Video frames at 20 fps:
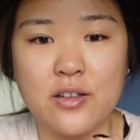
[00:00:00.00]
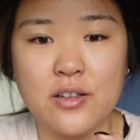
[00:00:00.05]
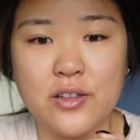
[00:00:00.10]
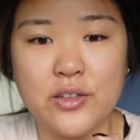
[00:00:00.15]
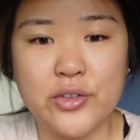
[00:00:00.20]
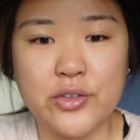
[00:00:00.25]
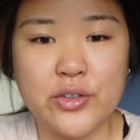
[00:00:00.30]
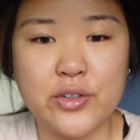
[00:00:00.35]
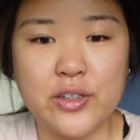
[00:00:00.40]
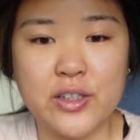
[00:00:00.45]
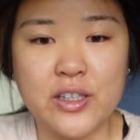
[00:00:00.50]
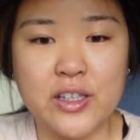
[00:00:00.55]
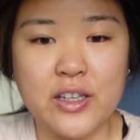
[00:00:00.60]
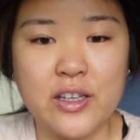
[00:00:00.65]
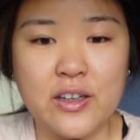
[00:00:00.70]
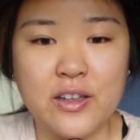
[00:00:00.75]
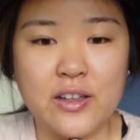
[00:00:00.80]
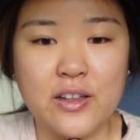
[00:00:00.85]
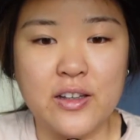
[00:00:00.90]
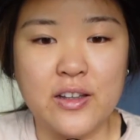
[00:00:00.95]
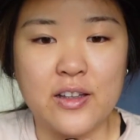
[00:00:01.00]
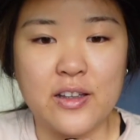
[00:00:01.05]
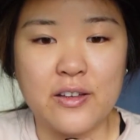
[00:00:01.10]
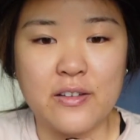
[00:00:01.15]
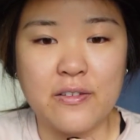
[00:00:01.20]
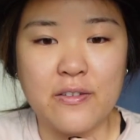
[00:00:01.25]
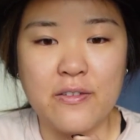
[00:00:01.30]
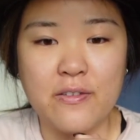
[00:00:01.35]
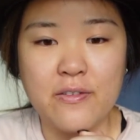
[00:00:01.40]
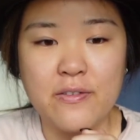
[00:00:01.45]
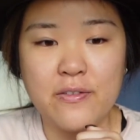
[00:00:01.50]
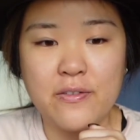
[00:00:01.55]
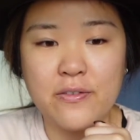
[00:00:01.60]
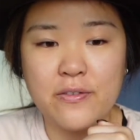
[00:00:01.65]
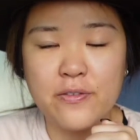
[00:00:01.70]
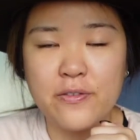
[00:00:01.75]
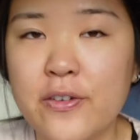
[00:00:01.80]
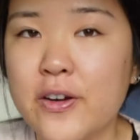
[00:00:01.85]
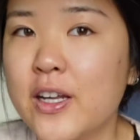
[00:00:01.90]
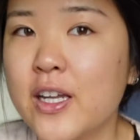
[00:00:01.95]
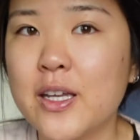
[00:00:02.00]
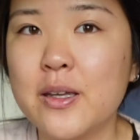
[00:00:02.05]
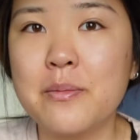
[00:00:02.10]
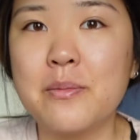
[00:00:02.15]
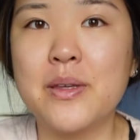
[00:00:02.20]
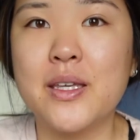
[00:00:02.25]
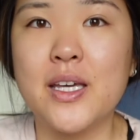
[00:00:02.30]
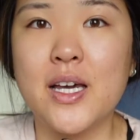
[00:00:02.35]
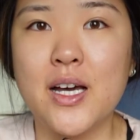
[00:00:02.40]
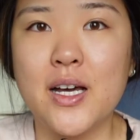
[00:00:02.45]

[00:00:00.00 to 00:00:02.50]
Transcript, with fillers: literally like freaking me